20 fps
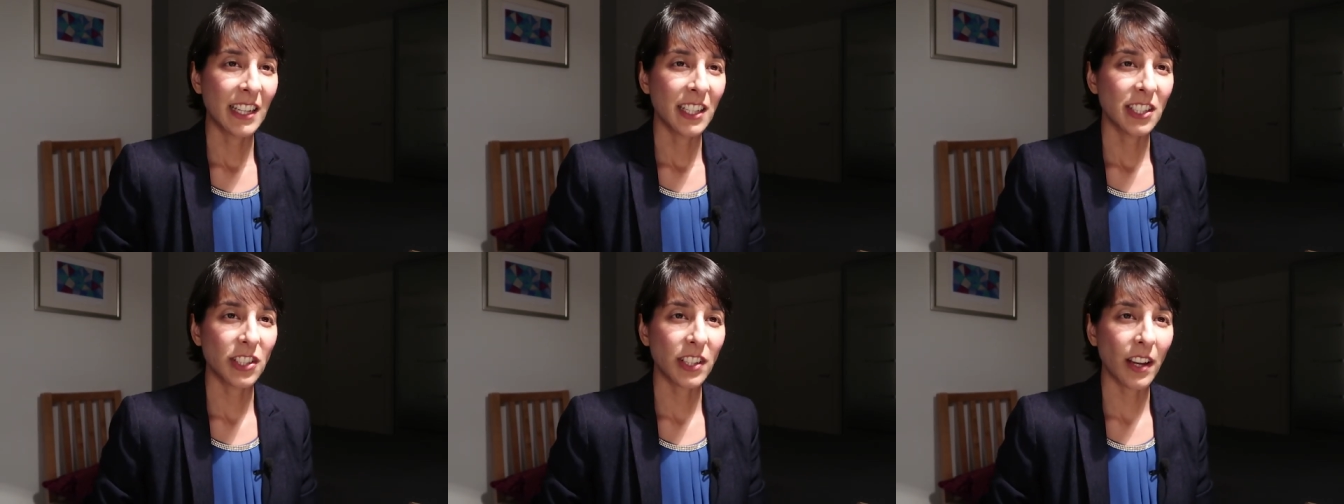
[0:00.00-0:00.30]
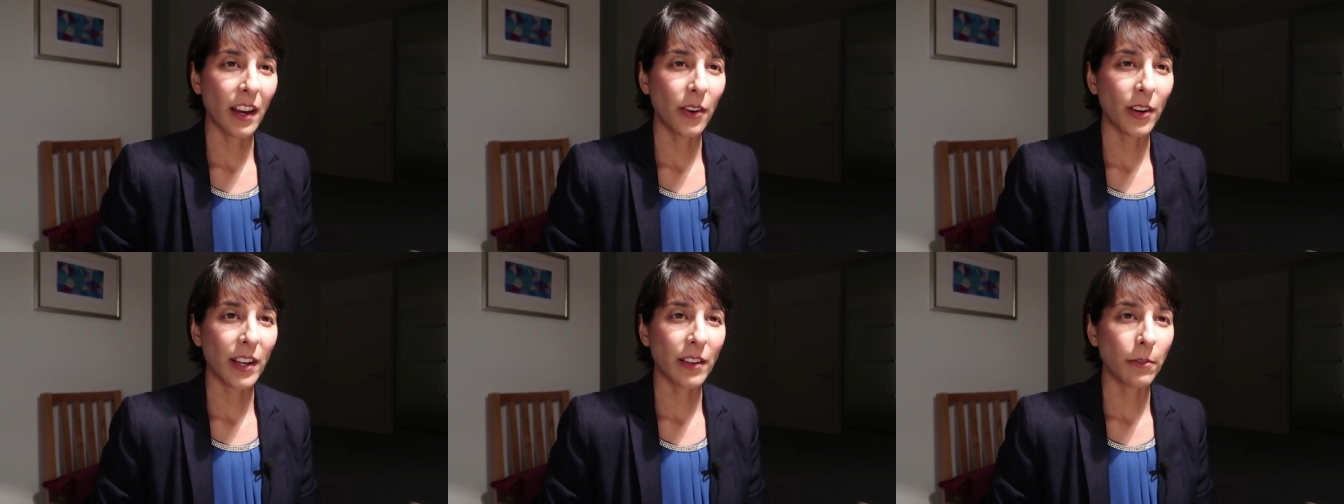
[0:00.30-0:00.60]

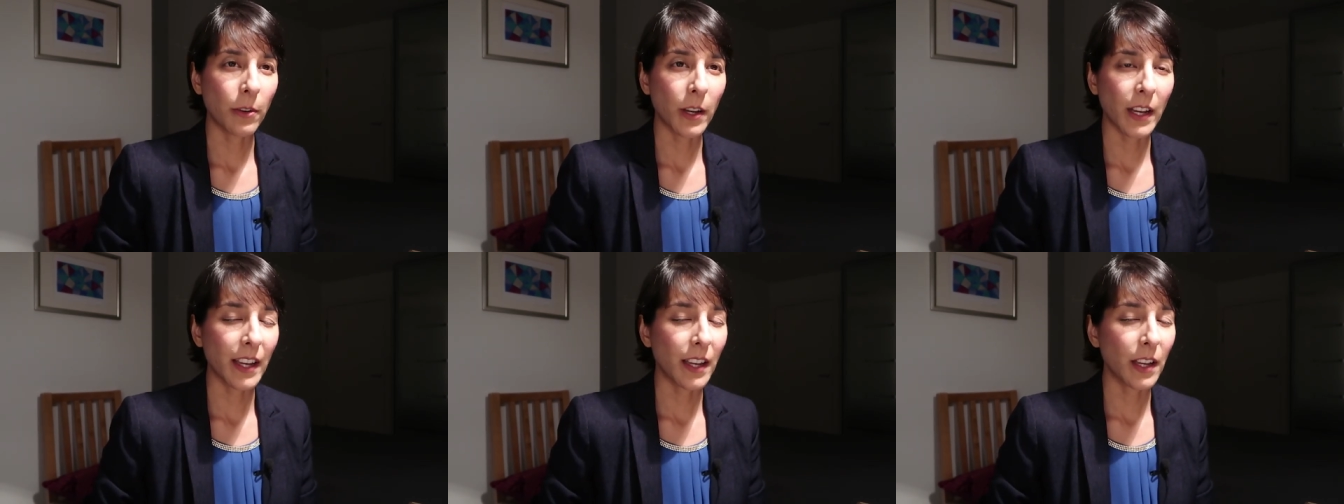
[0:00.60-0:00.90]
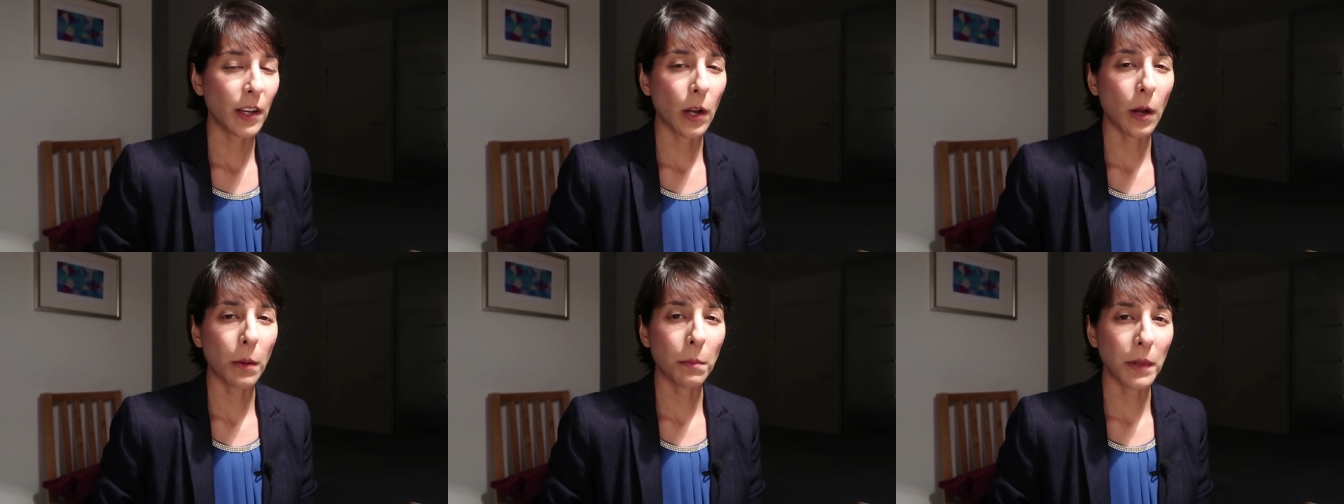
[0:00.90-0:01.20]
sharing via
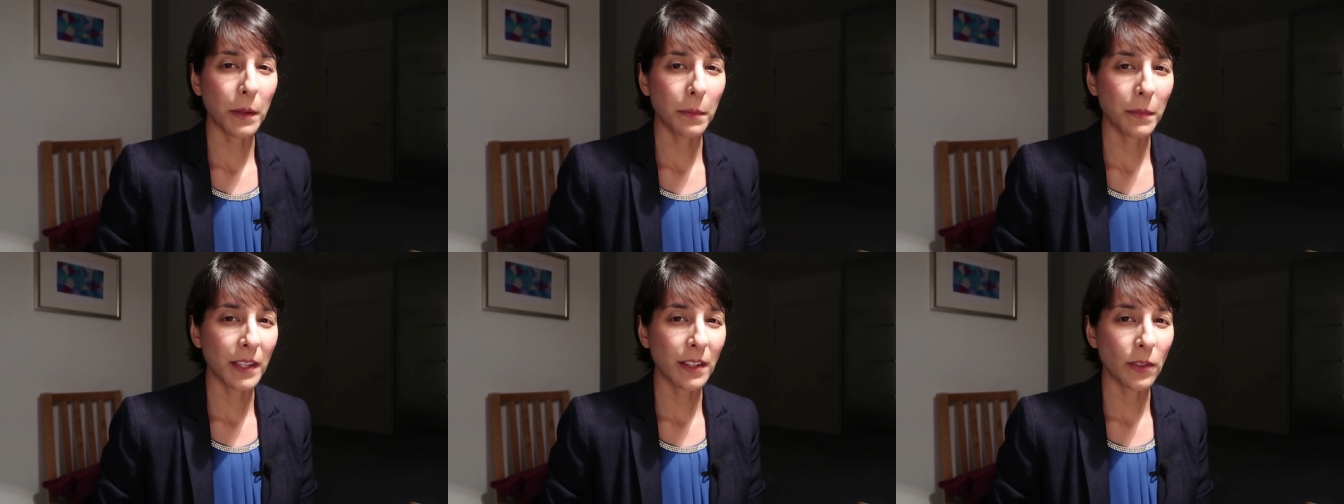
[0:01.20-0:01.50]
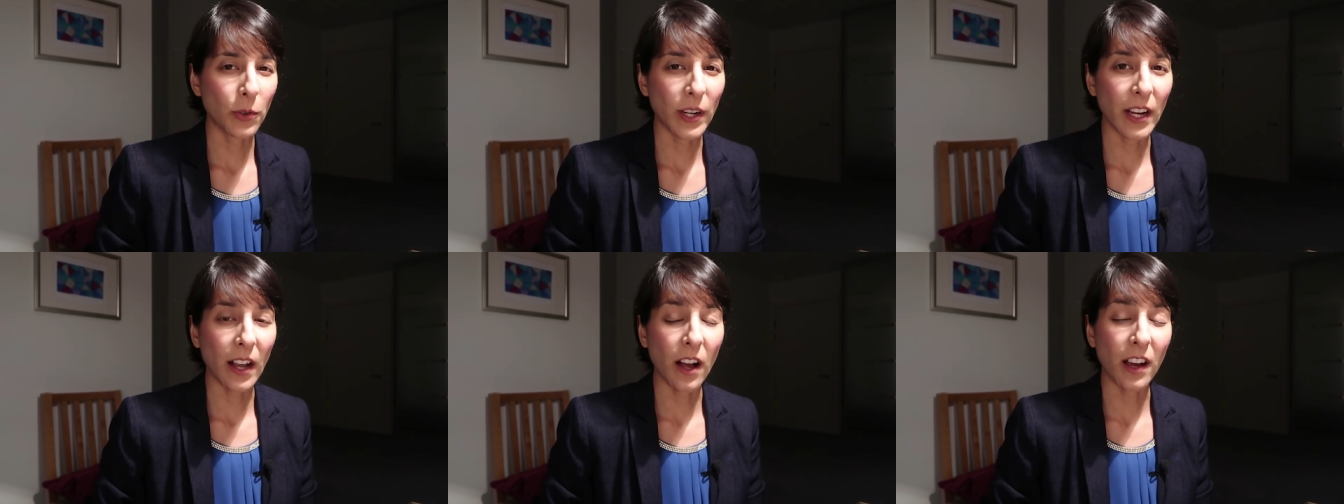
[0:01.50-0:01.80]
a compliment
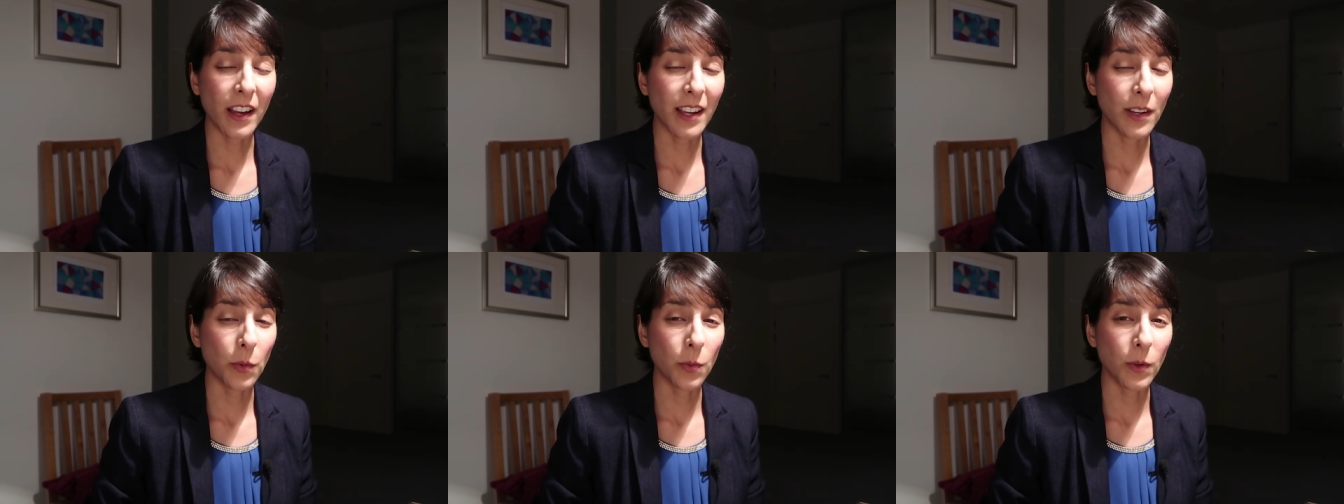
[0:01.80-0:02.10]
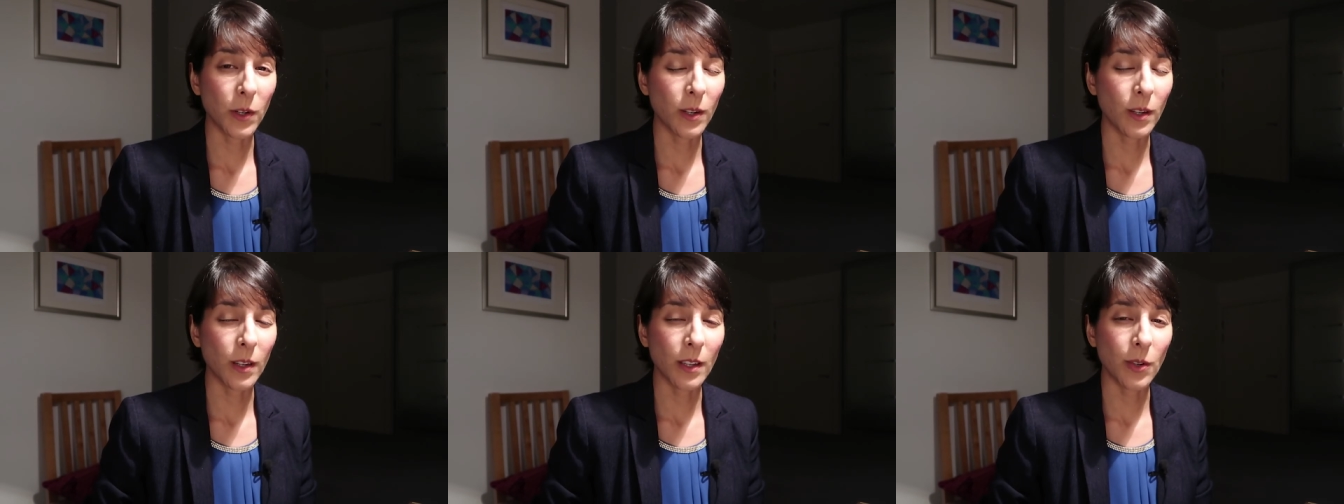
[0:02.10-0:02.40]
or a kind
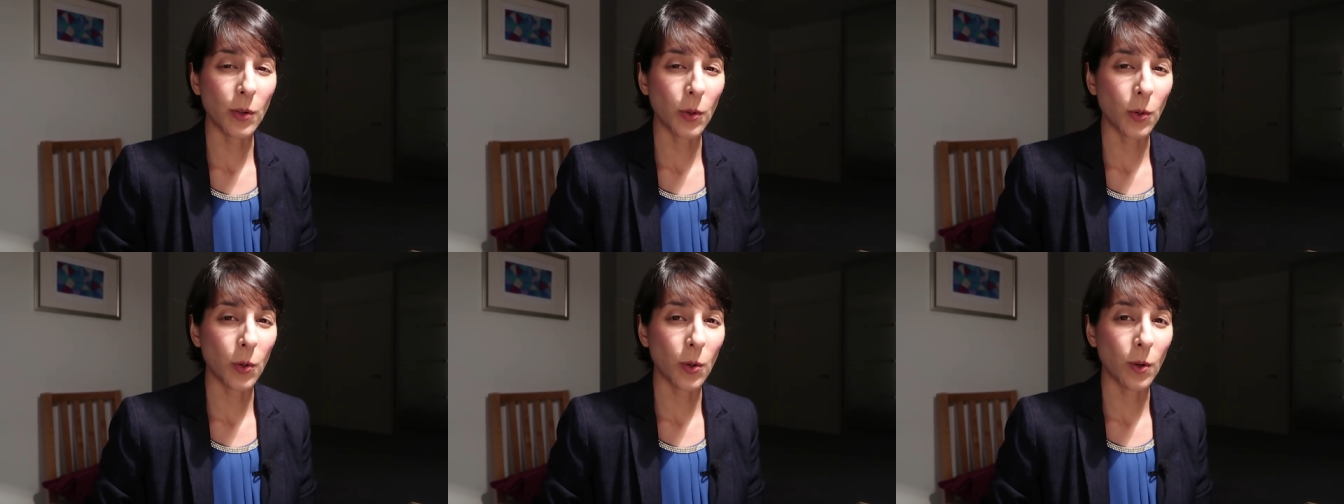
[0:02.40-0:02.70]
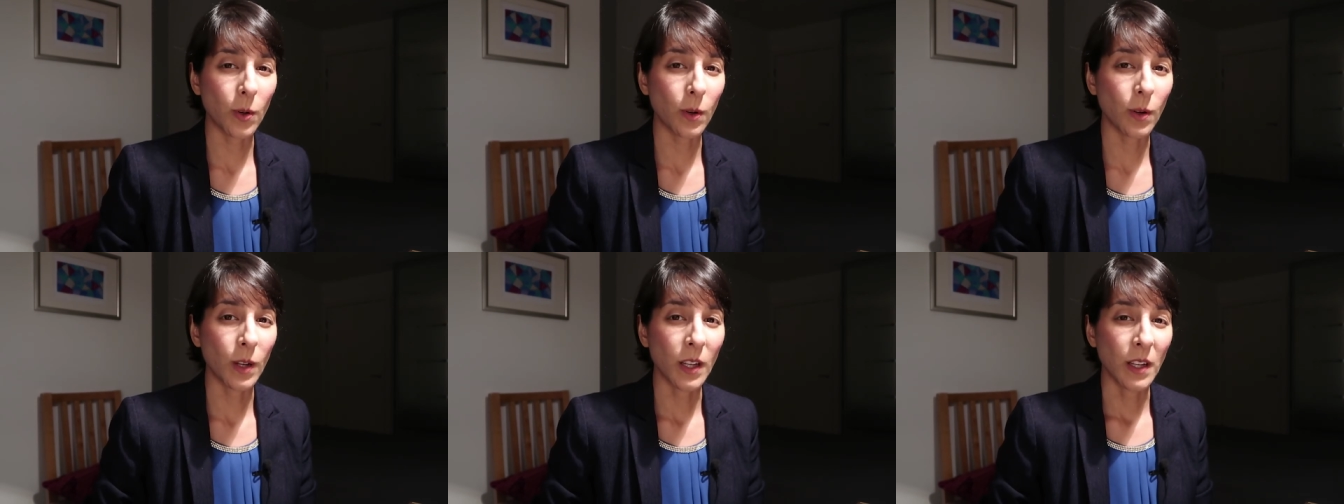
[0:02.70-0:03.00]
word
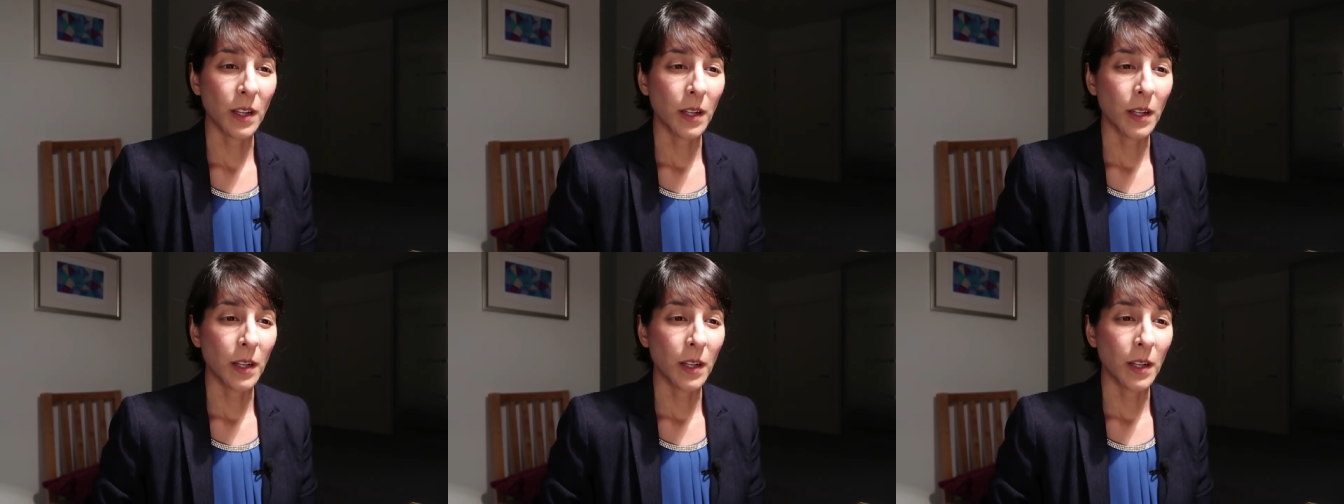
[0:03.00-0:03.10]
or